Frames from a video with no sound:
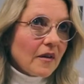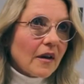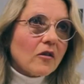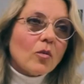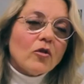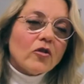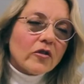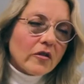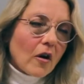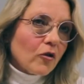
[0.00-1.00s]
because we're
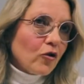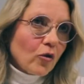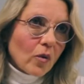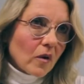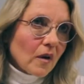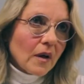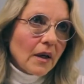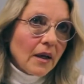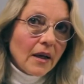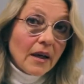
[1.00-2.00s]
just not sure
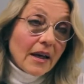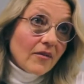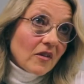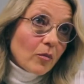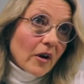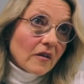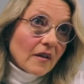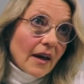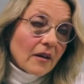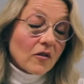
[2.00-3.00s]
if it's a
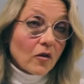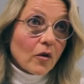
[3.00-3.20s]
breast cancer or